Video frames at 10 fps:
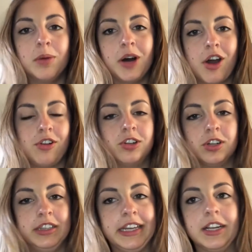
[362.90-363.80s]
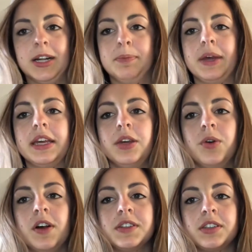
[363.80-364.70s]
model or a leader, but you
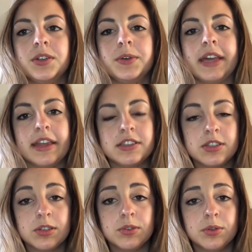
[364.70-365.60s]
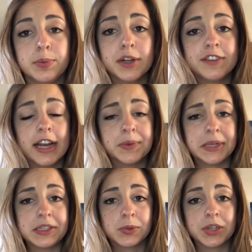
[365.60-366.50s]
also get to provide
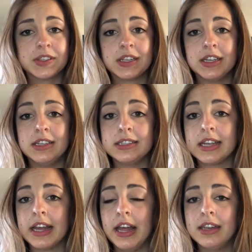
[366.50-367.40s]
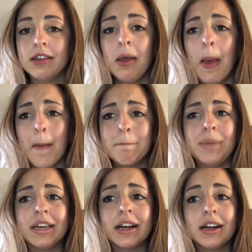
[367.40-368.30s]
resources and
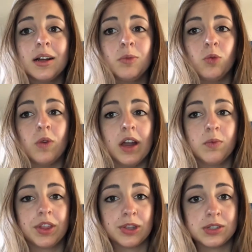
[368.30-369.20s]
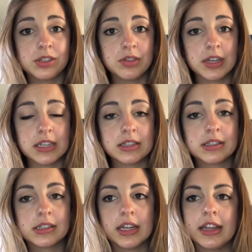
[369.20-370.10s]
become one with the
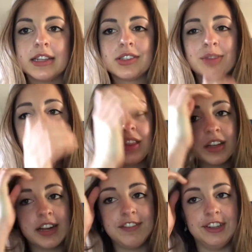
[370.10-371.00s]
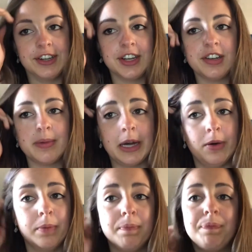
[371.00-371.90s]
students. And that's something that I've learned
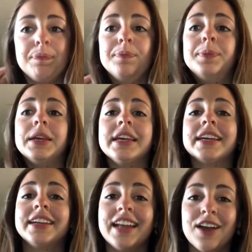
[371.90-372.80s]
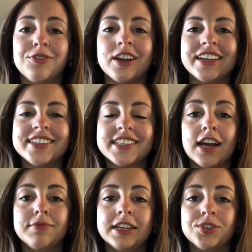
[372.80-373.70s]
about being an FYE
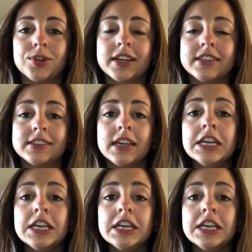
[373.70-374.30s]
staff mentor is